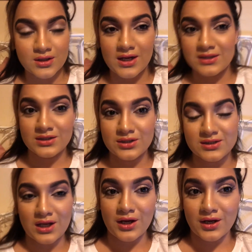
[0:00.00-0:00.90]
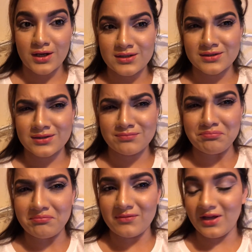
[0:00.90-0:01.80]
It's just like, it's
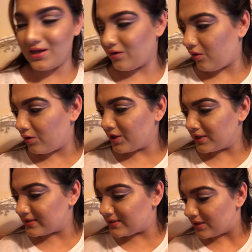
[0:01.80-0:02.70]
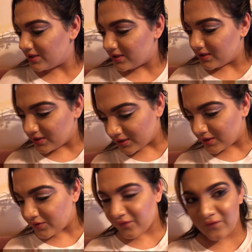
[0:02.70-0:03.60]
the oddest
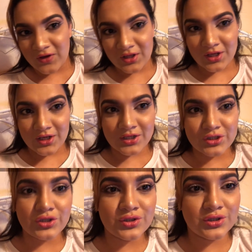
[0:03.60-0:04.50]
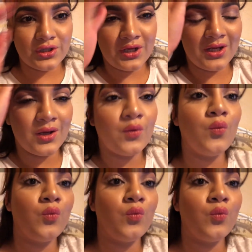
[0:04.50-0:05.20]
feeling because usually